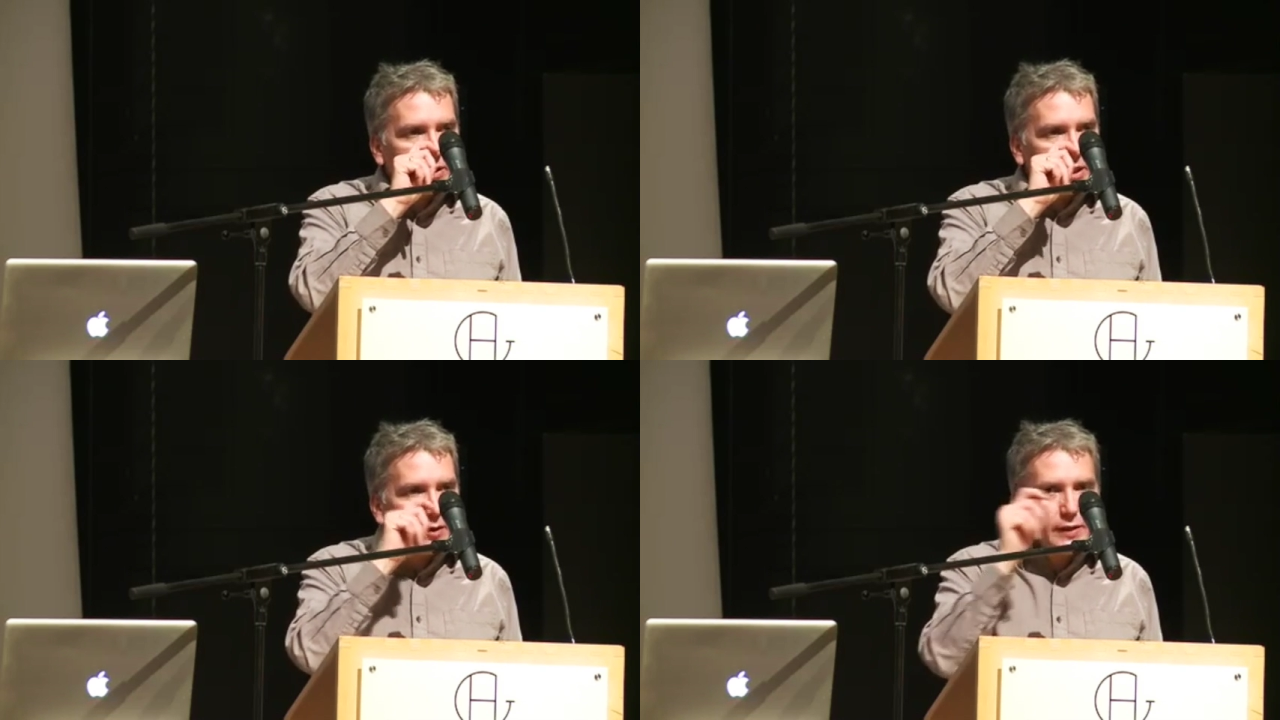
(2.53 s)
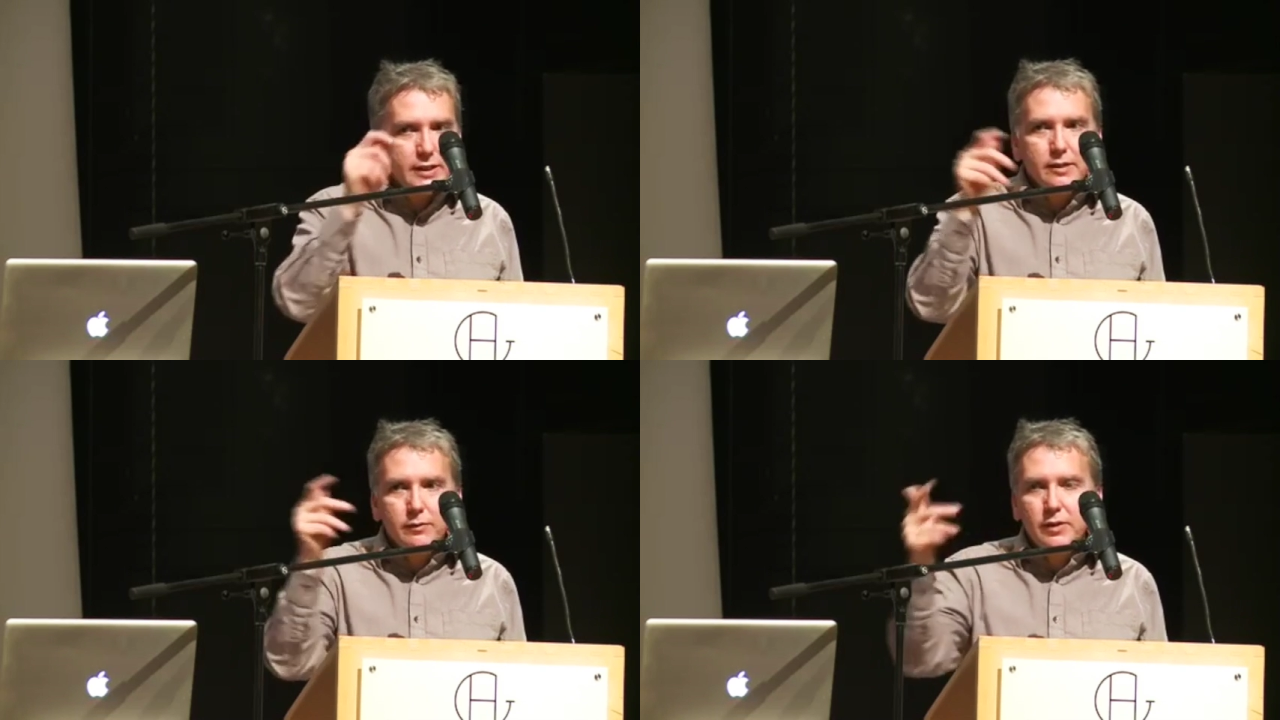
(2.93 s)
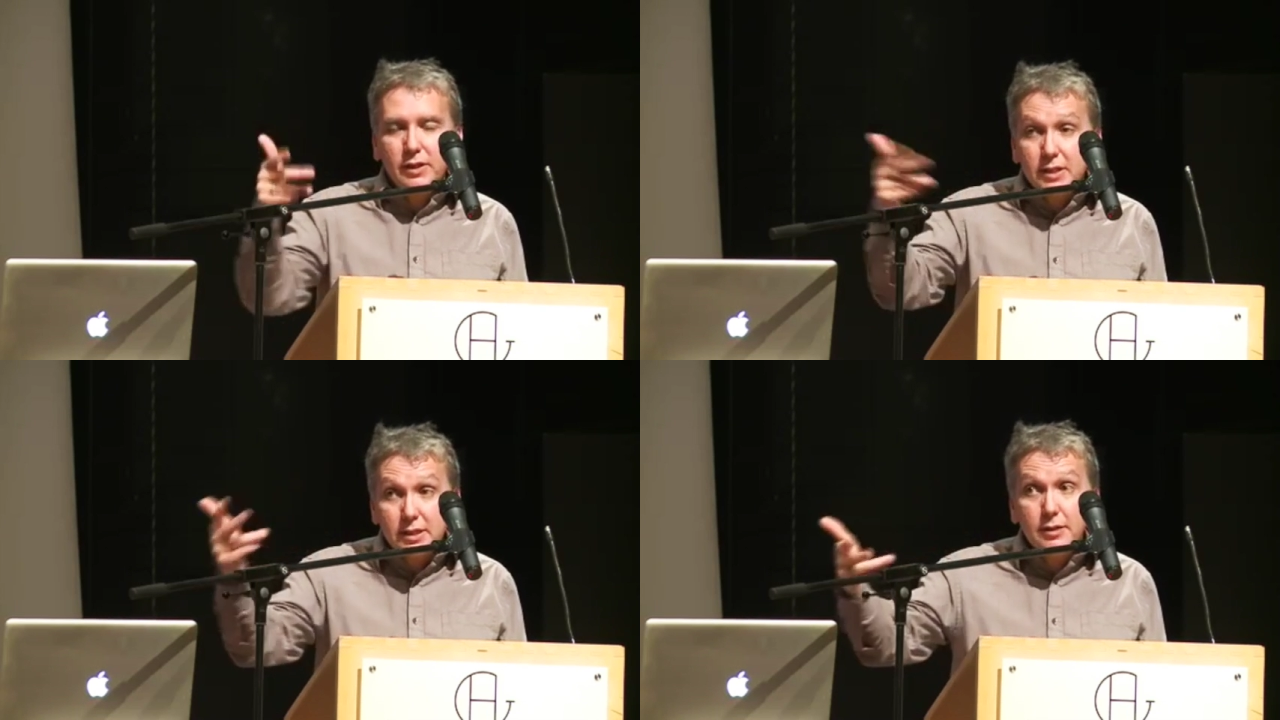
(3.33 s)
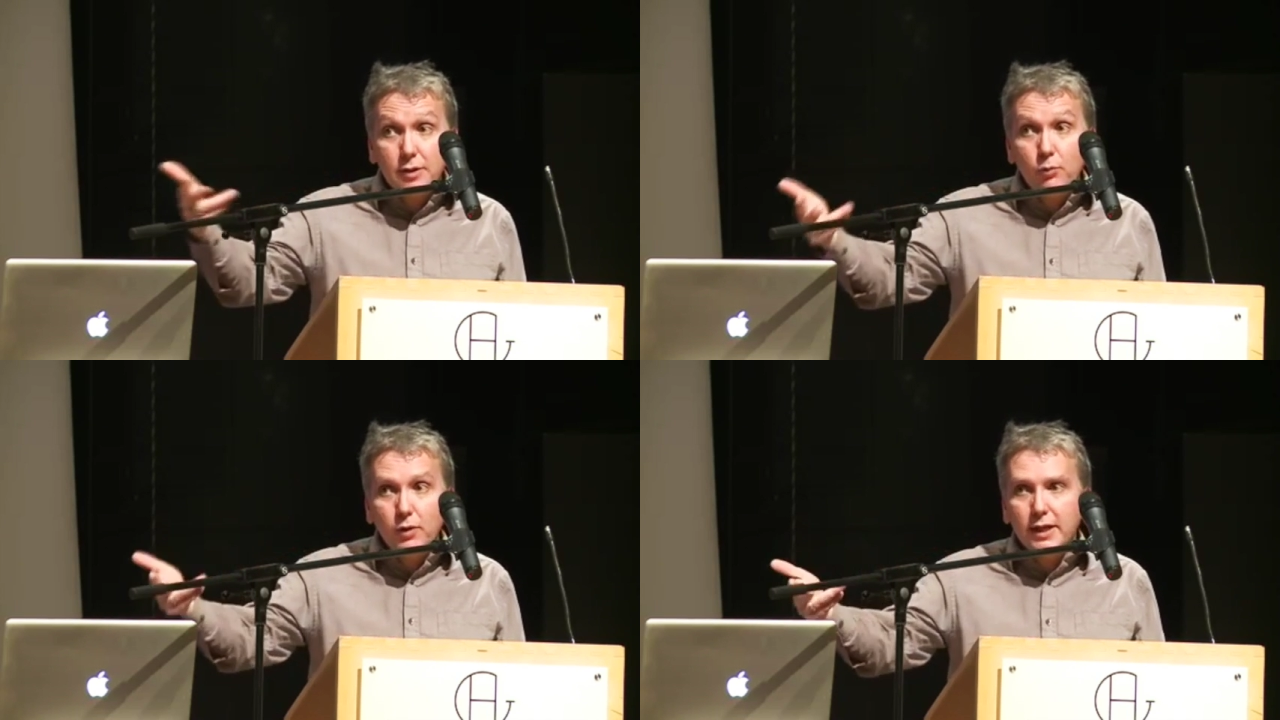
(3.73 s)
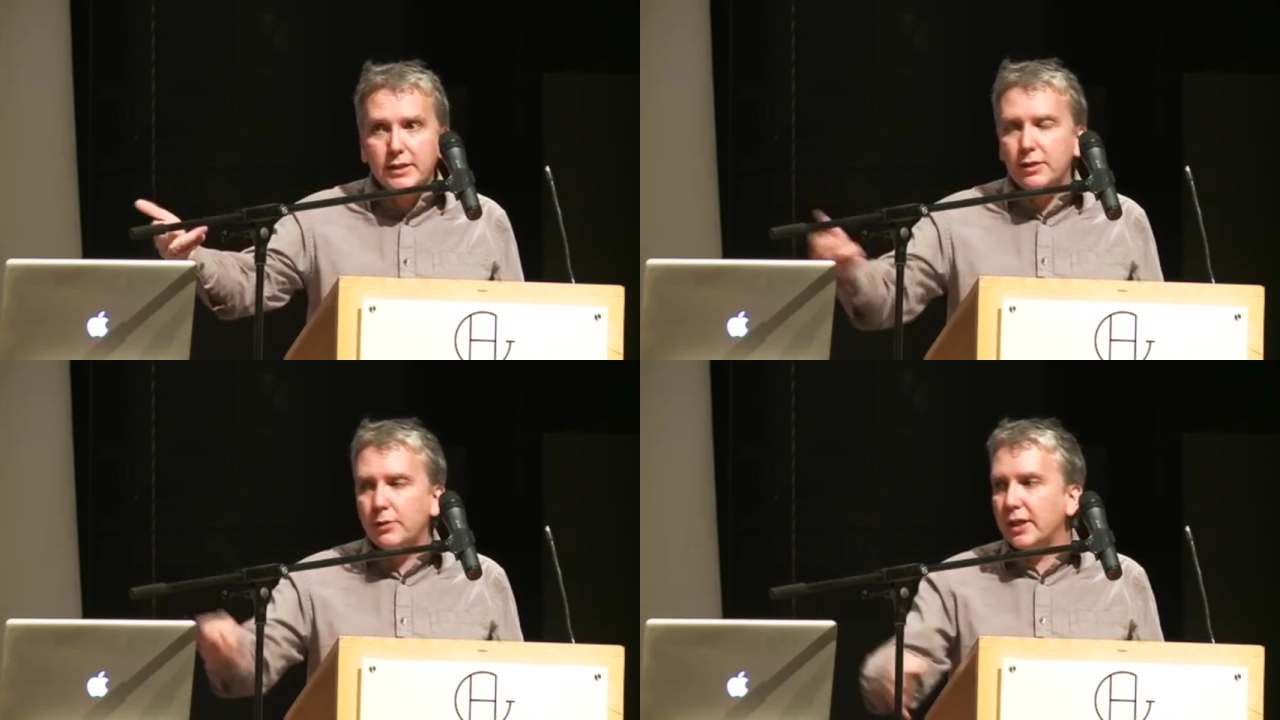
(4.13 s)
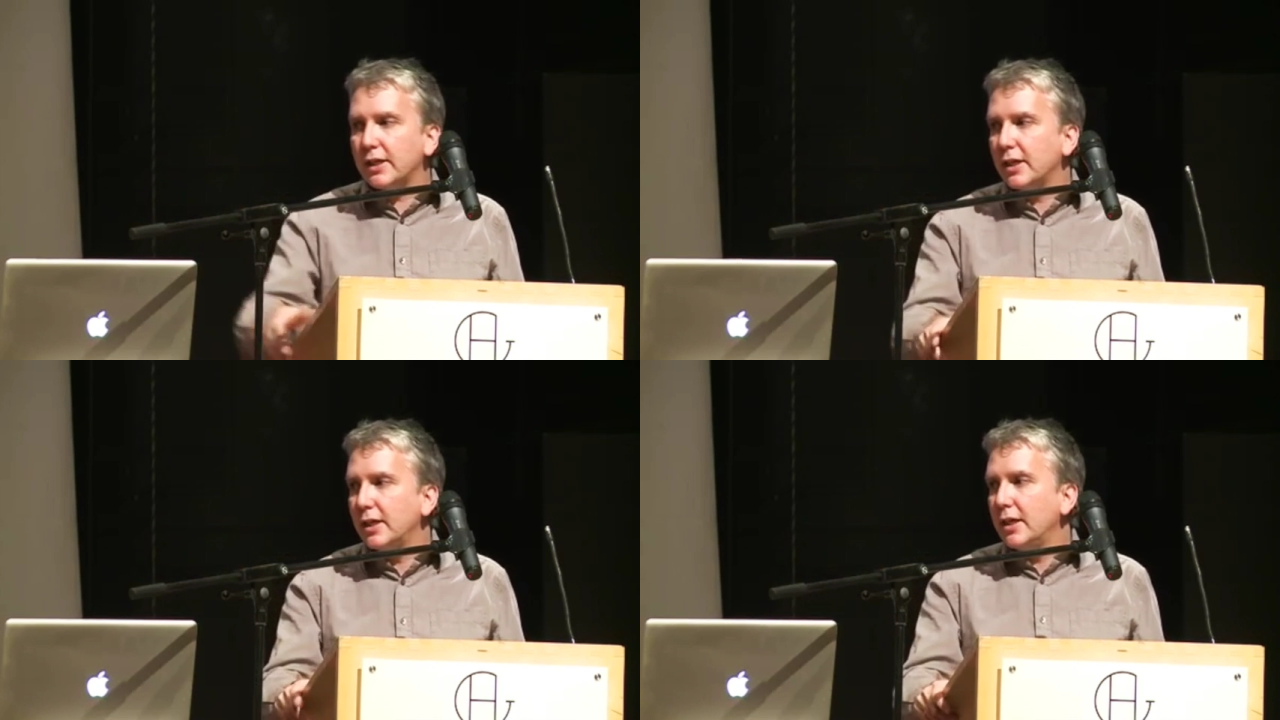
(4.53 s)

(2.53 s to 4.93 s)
the things I don't like doing,